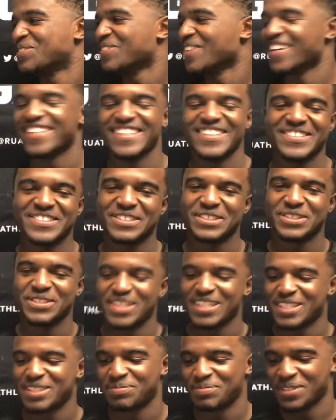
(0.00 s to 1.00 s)
fun. It was a
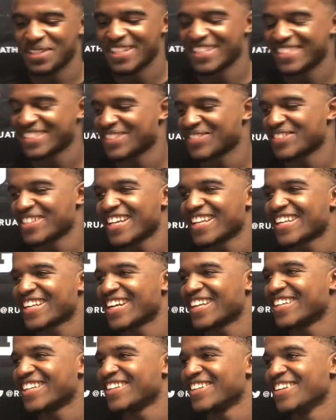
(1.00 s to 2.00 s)
great experience. I'm glad I
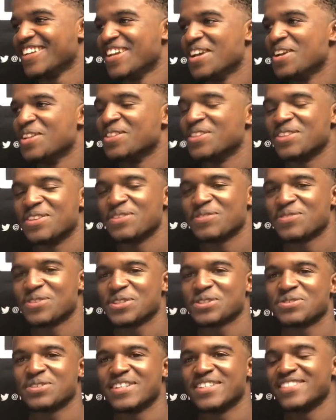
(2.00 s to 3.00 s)
got the
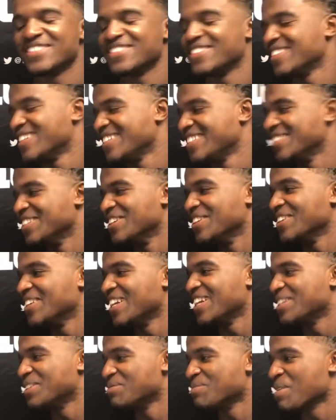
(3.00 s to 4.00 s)
first one, you know,
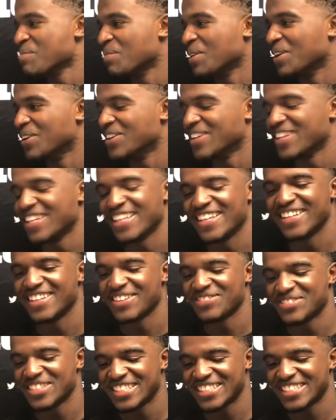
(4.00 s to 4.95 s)
under my belt, and I'm